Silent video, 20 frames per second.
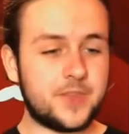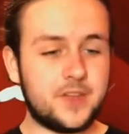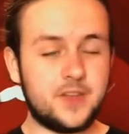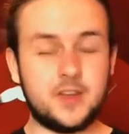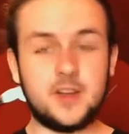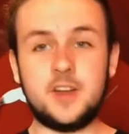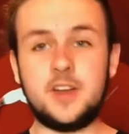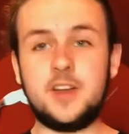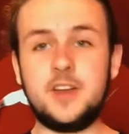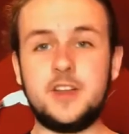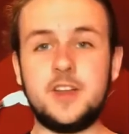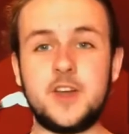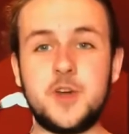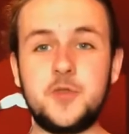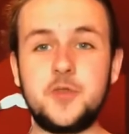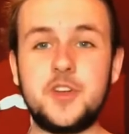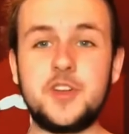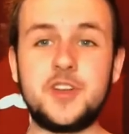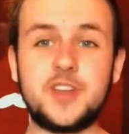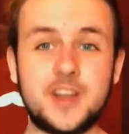Now
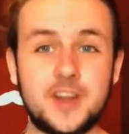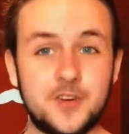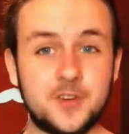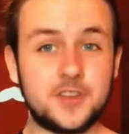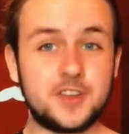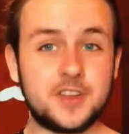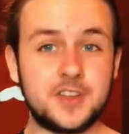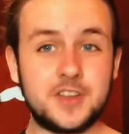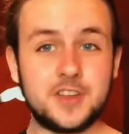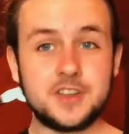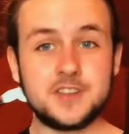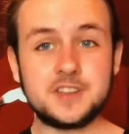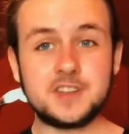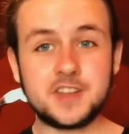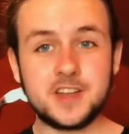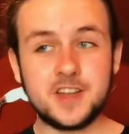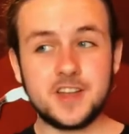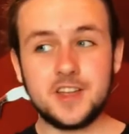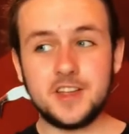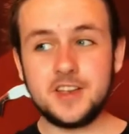we're going to get on to the things
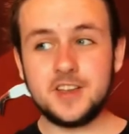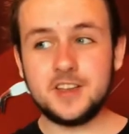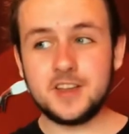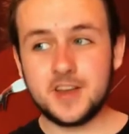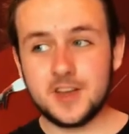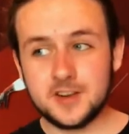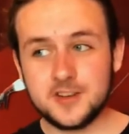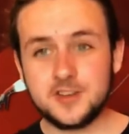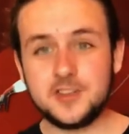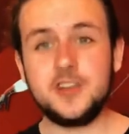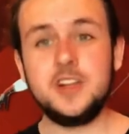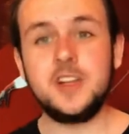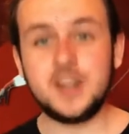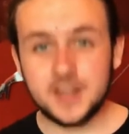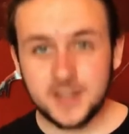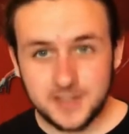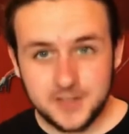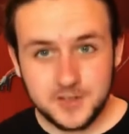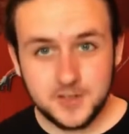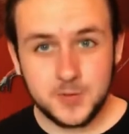I actually
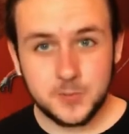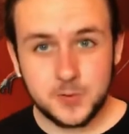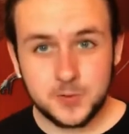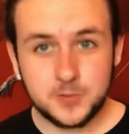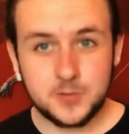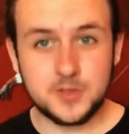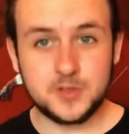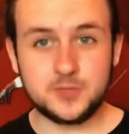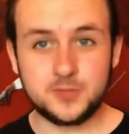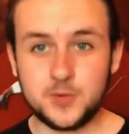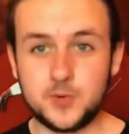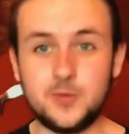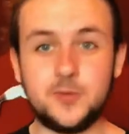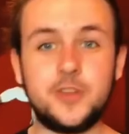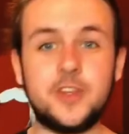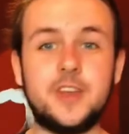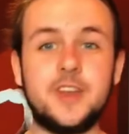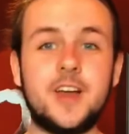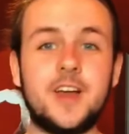liked about this movie,